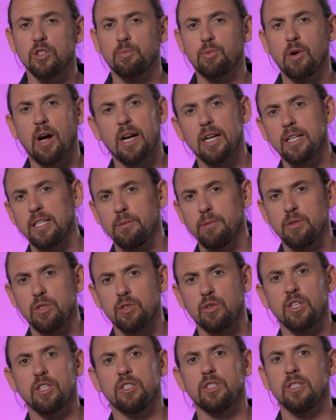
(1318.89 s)
product
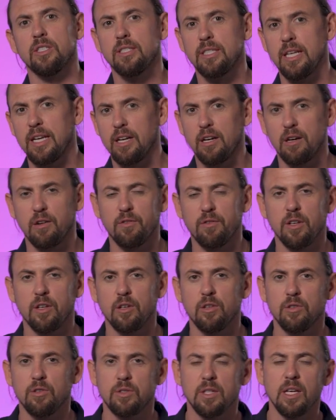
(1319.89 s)
demonstrations,
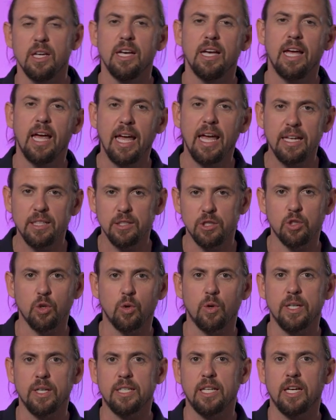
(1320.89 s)
interviews, and
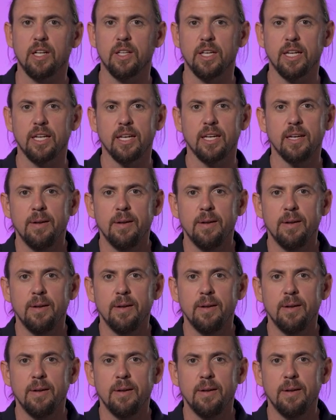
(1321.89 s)
storytelling.